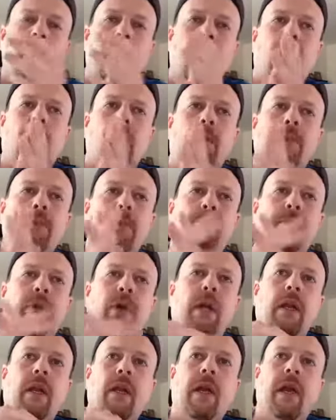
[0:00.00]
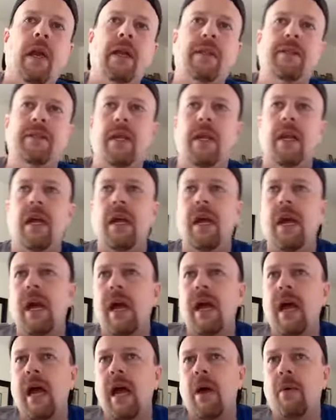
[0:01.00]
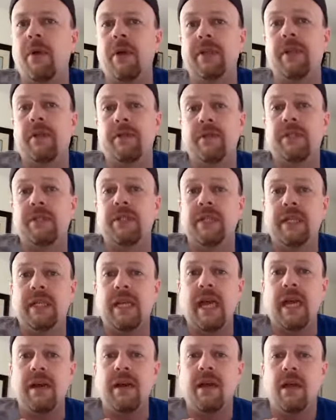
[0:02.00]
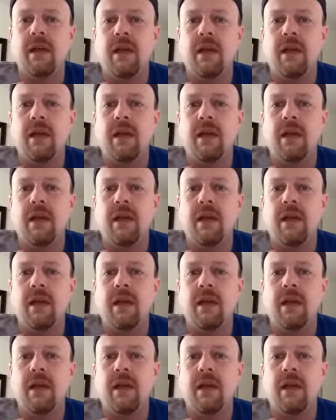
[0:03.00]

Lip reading: But like I said, I want to definitely see it again.